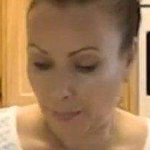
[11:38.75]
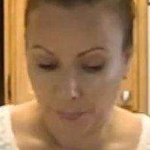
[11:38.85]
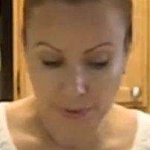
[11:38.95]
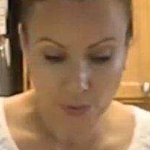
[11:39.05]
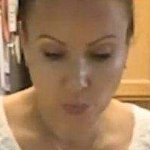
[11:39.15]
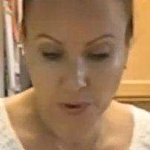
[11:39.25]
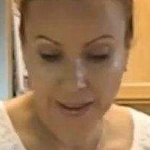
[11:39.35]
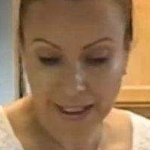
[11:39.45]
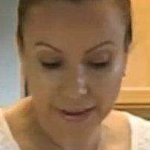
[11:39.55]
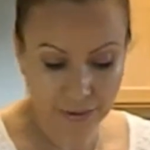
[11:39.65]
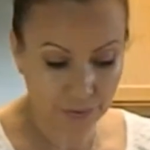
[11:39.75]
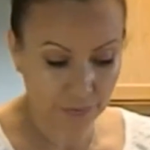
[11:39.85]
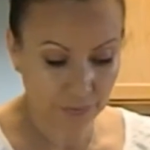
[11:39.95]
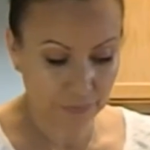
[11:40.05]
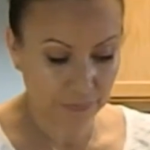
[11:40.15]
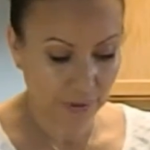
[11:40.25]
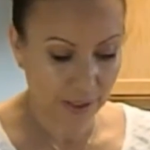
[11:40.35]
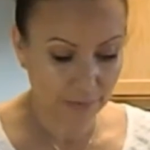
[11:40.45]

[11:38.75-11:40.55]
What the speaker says: but what I use, I